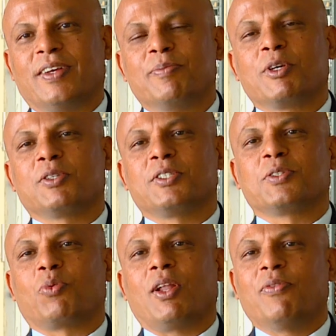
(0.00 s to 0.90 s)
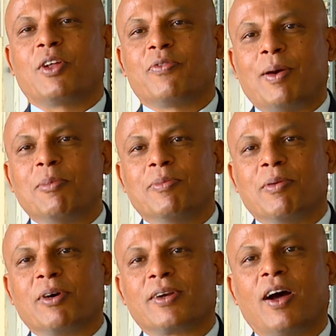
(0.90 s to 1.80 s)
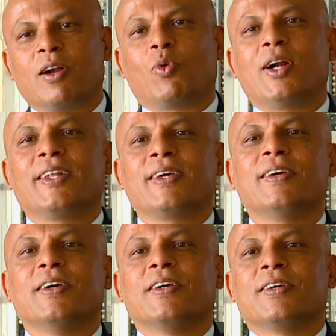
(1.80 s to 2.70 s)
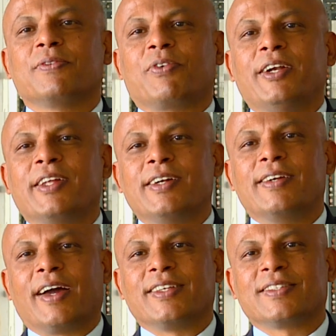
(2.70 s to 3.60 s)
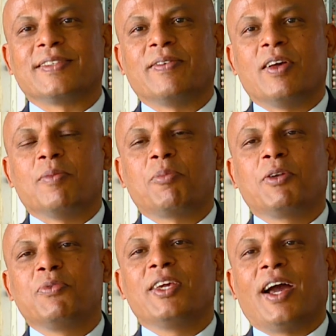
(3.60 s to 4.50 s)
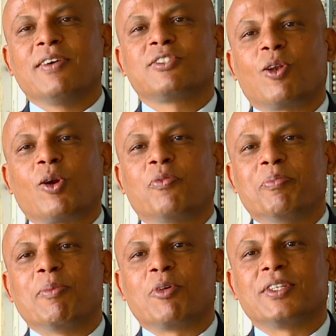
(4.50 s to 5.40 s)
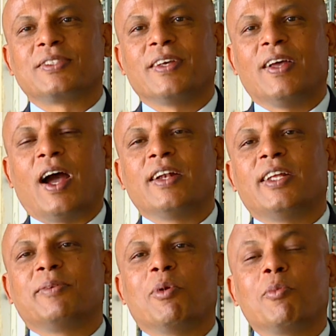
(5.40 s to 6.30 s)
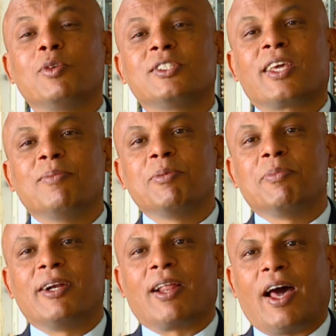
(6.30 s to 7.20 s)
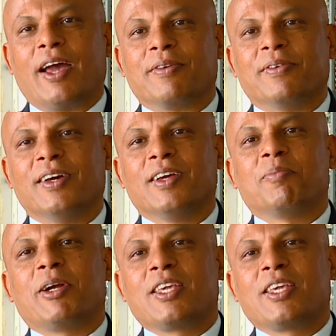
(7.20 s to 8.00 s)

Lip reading: because it is one of our family member. And one day, you find that it dies. But we have a lot of memories, and that memories can be made alive by